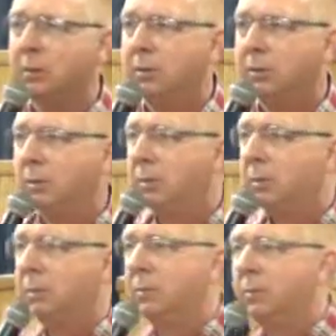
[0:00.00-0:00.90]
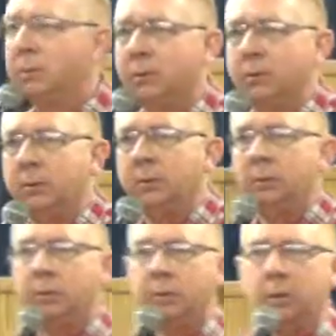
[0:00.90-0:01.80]

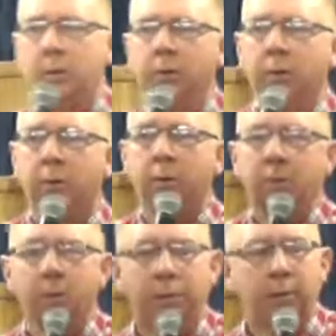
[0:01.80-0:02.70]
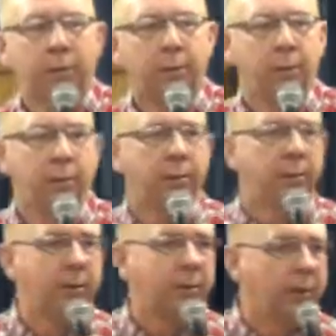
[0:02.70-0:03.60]

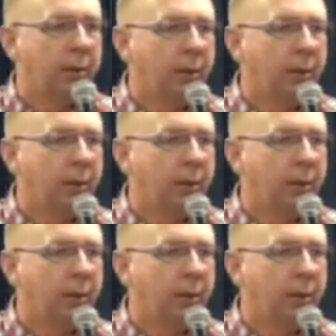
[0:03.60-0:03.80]
(no one is talking)